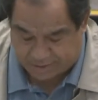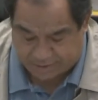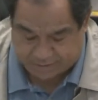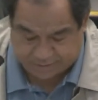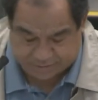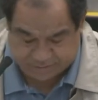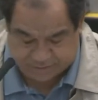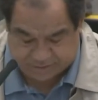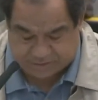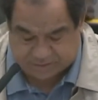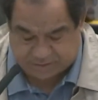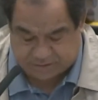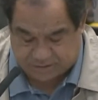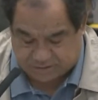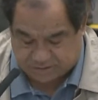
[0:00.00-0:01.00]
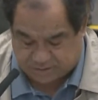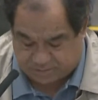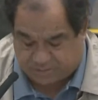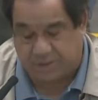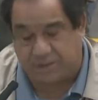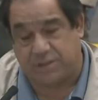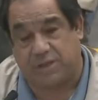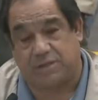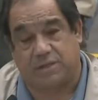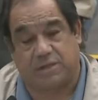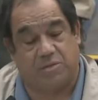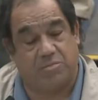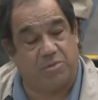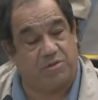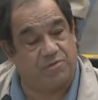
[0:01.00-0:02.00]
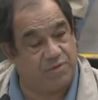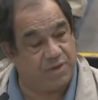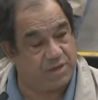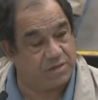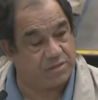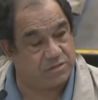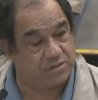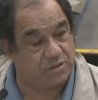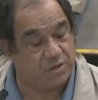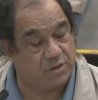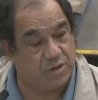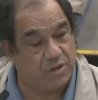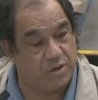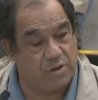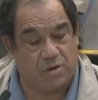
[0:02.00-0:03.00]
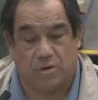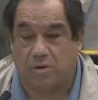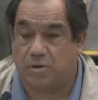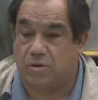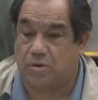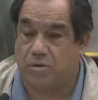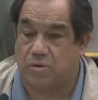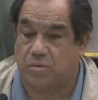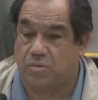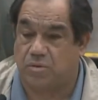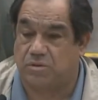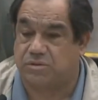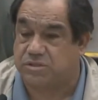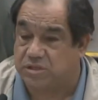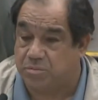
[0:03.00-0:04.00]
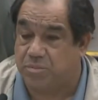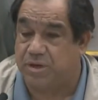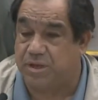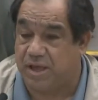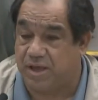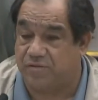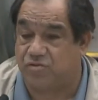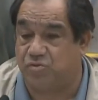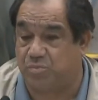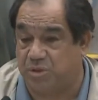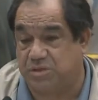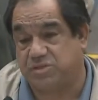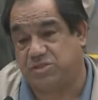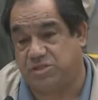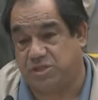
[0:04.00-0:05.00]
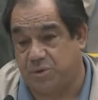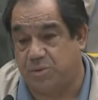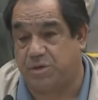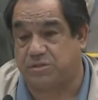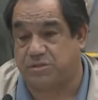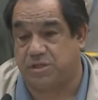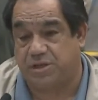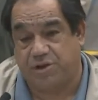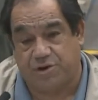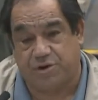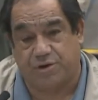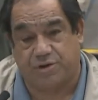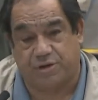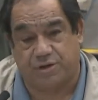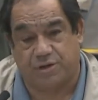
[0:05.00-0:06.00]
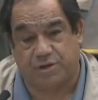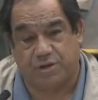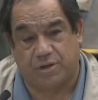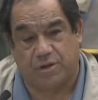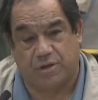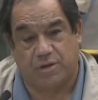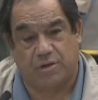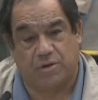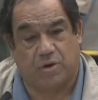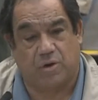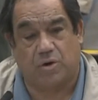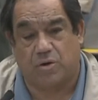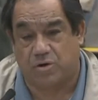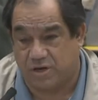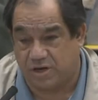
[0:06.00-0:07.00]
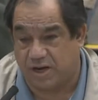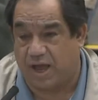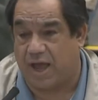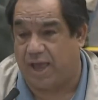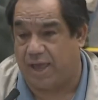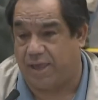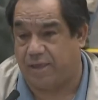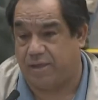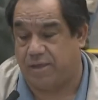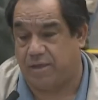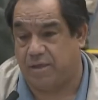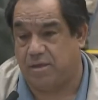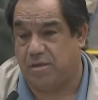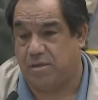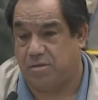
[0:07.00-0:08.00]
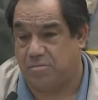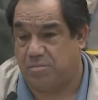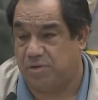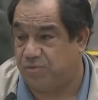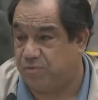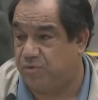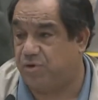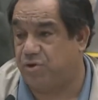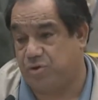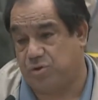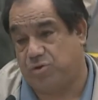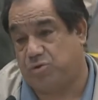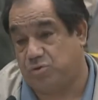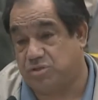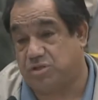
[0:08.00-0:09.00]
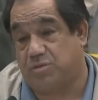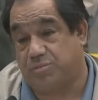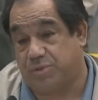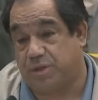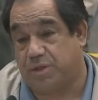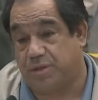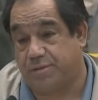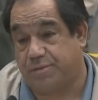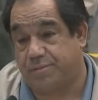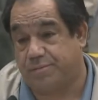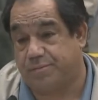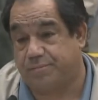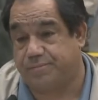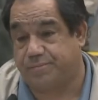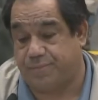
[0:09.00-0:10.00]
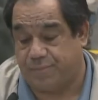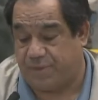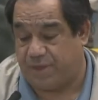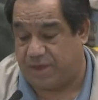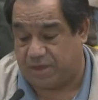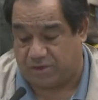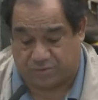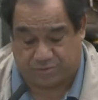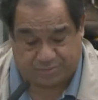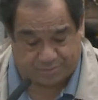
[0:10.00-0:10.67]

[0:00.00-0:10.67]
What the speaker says: is this something that can be fixed, or will somebody have to be seriously hurt or die before you do something? Thank you.